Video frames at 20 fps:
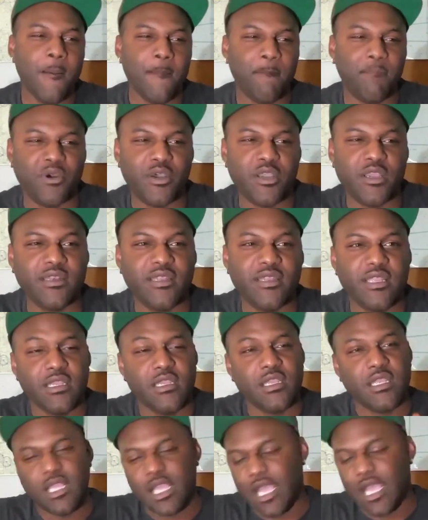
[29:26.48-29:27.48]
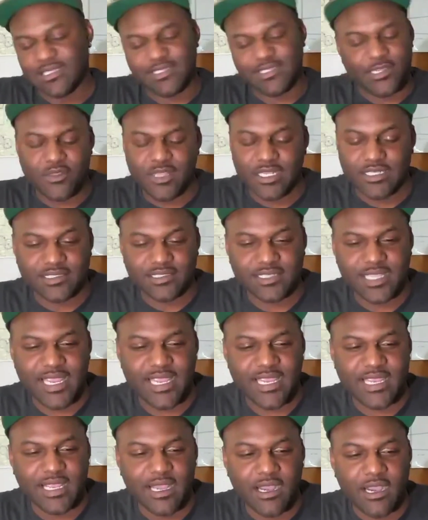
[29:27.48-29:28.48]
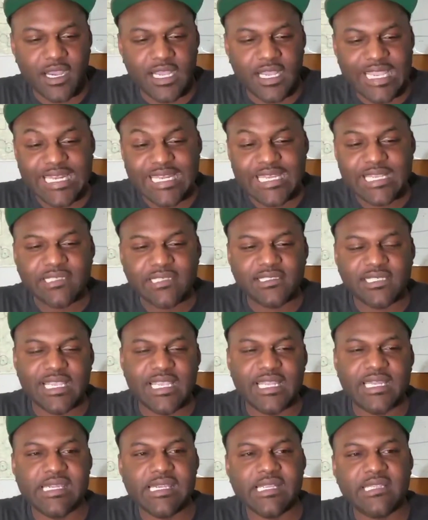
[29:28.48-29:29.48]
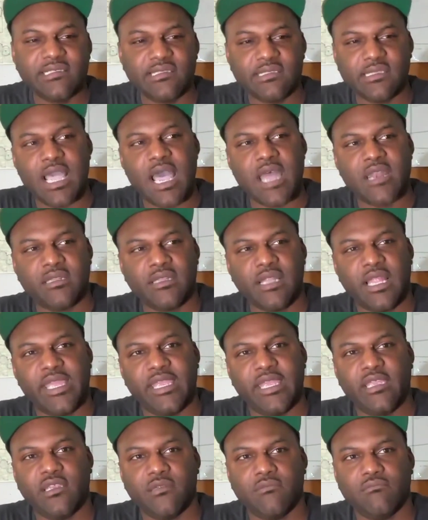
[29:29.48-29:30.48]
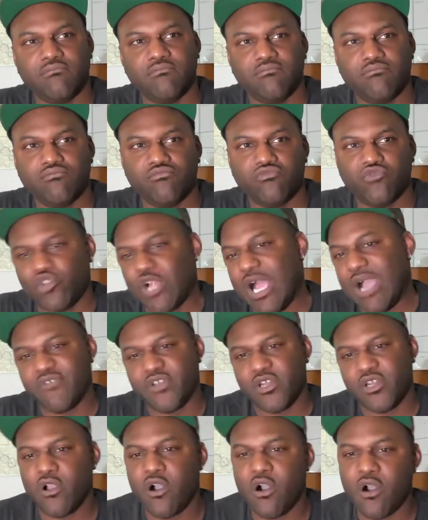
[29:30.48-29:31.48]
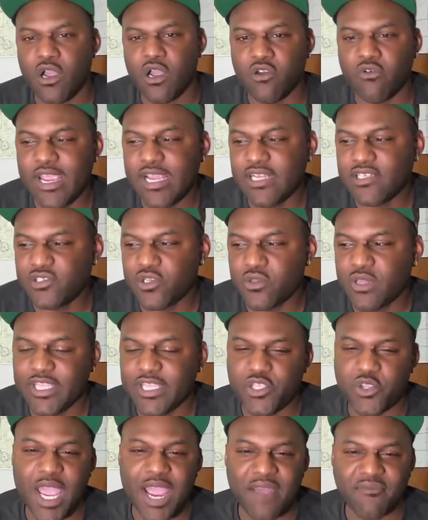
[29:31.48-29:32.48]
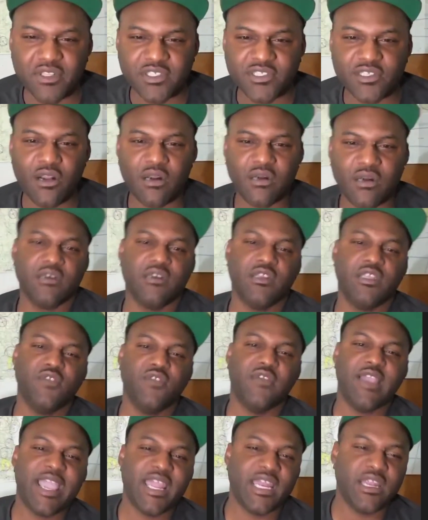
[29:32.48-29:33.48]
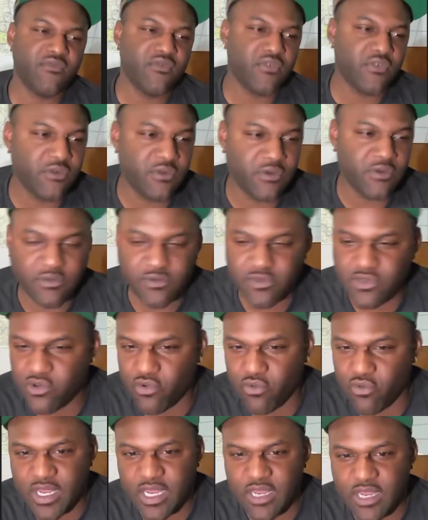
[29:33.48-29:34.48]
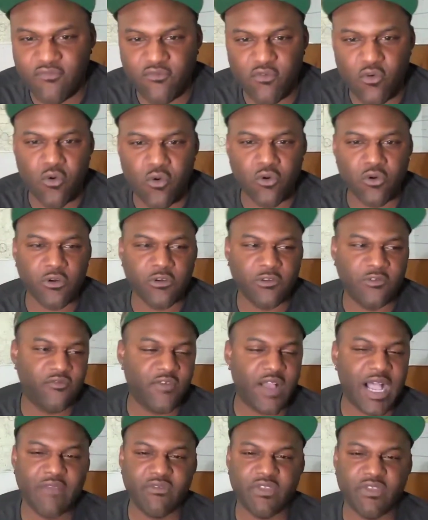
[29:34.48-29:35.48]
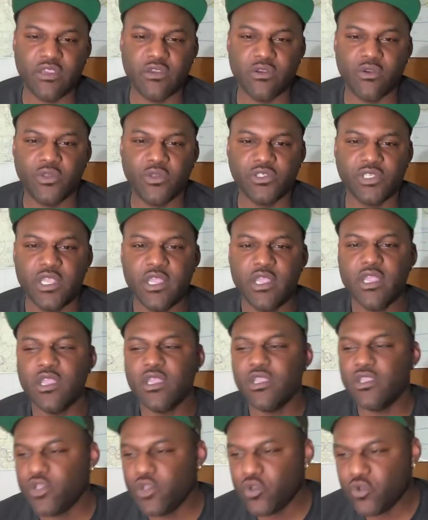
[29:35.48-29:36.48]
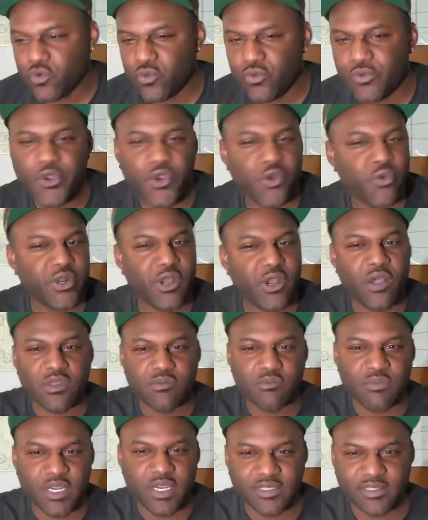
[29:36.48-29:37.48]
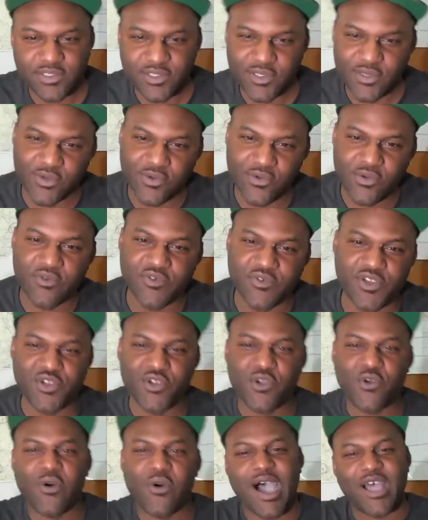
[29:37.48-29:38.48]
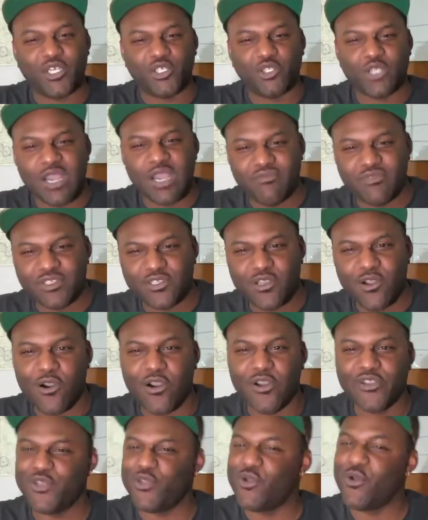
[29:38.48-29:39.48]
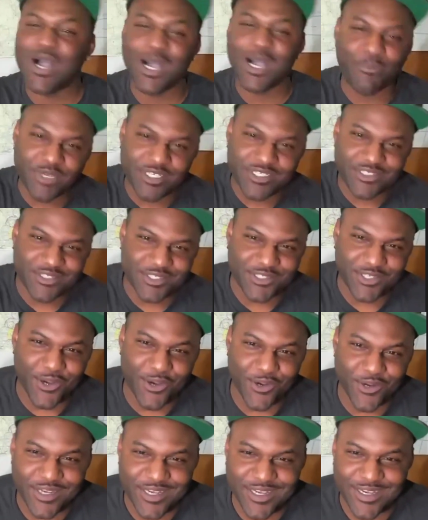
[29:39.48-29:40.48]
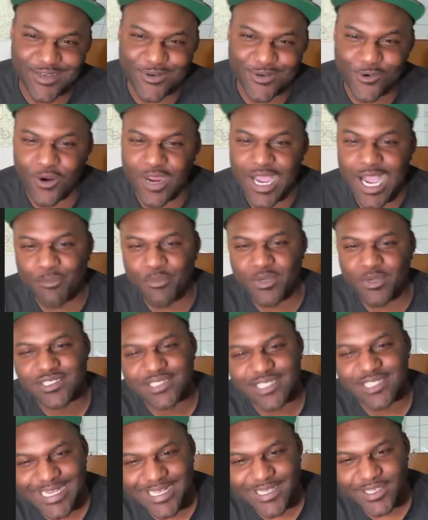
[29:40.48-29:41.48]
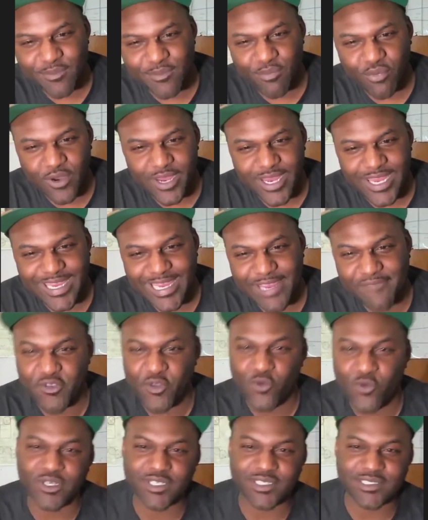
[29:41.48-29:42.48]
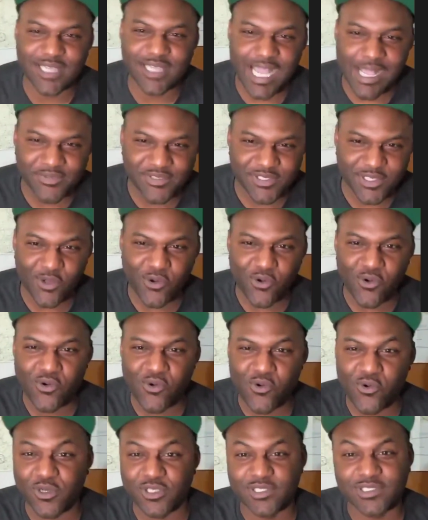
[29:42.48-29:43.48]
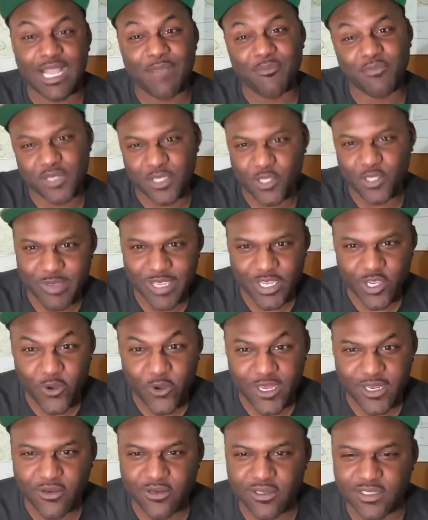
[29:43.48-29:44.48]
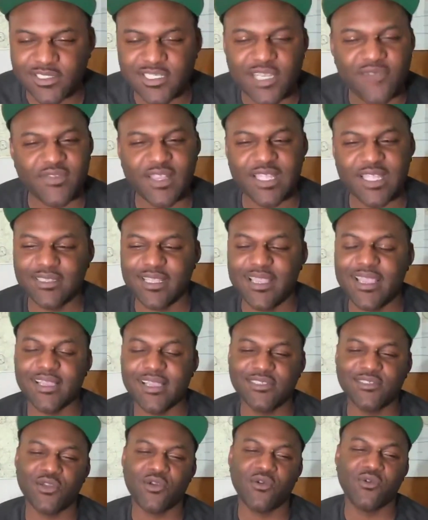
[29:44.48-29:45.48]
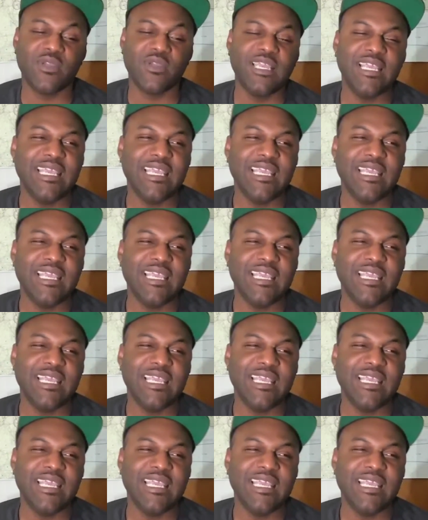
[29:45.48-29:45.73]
But I say all that to say, it is kind of like driving a car, right? So like you have this car, you've had it for 3, 4, 5 years. You know what all the buttons do. You know how to drive this car. You know how much to turn it or how much to hit the brake if you want to stop slow or stop a little bit quicker, stuff like that. So